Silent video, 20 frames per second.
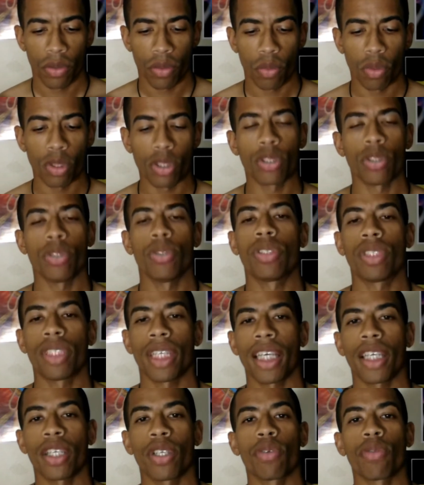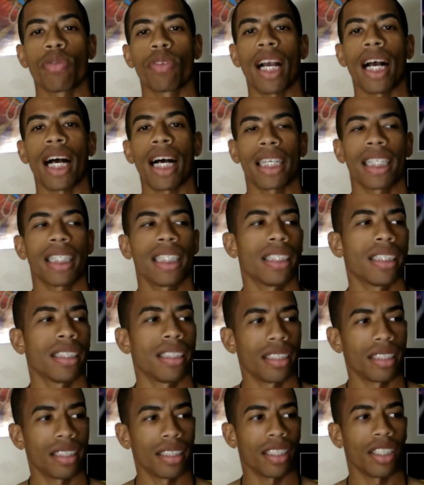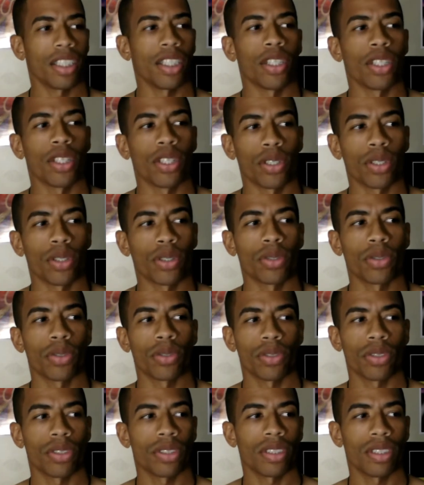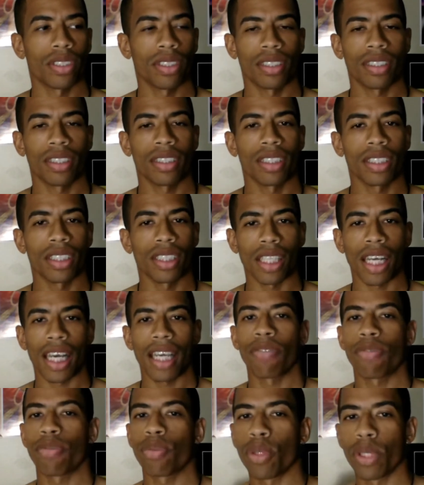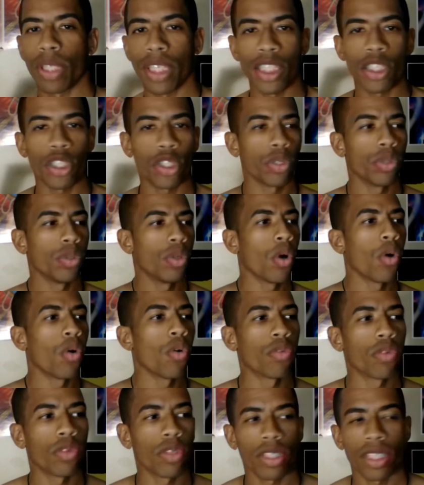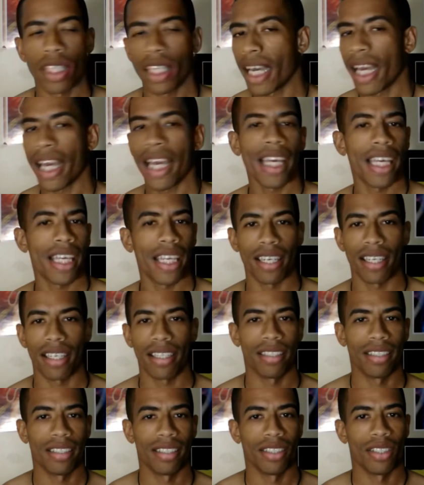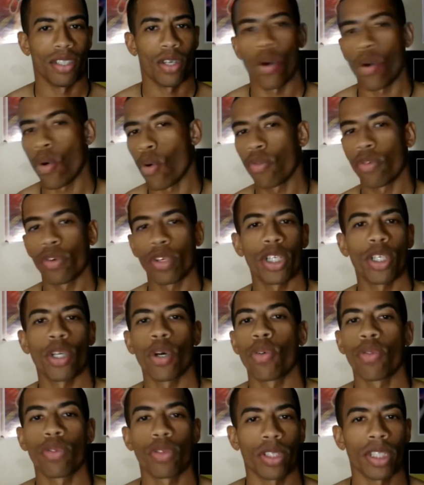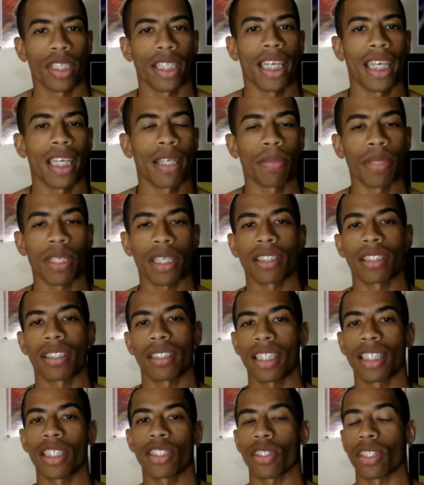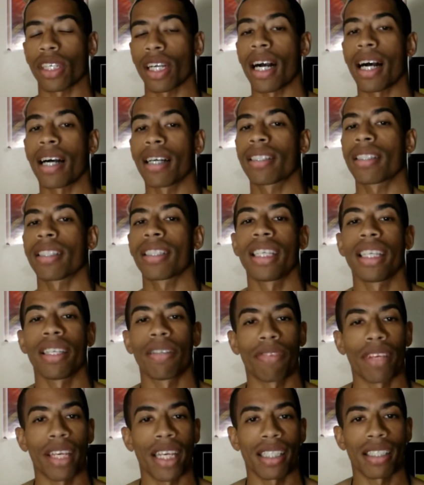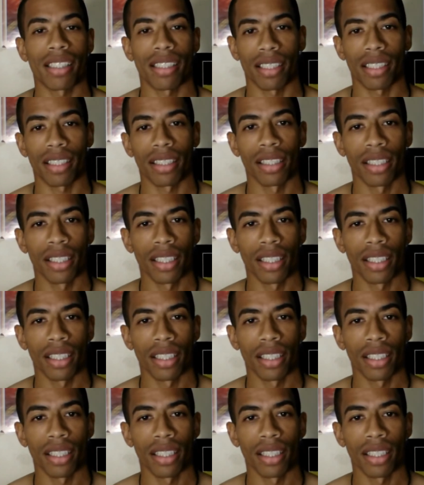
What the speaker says: Once you say you got it, you know, life will hit you over the head. Over and over again, because things are constantly advancing.